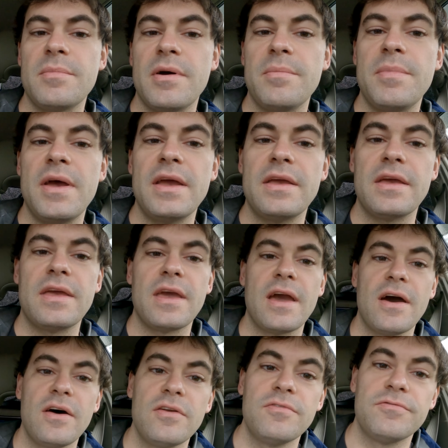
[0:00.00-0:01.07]
my bank
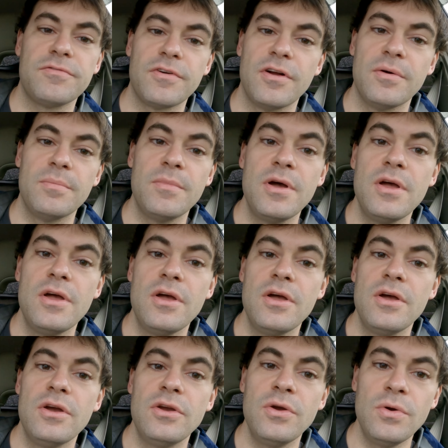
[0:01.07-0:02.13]
account from
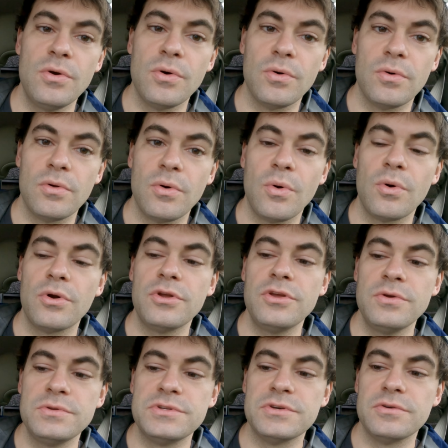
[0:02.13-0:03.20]
Google or
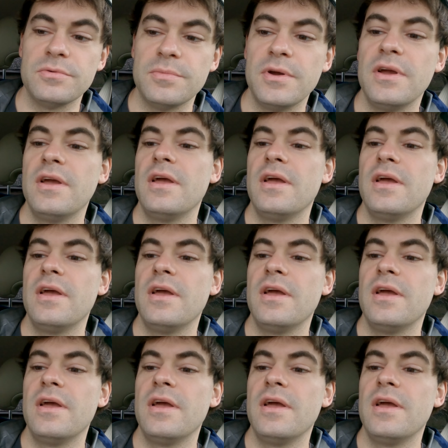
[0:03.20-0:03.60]
YouTube.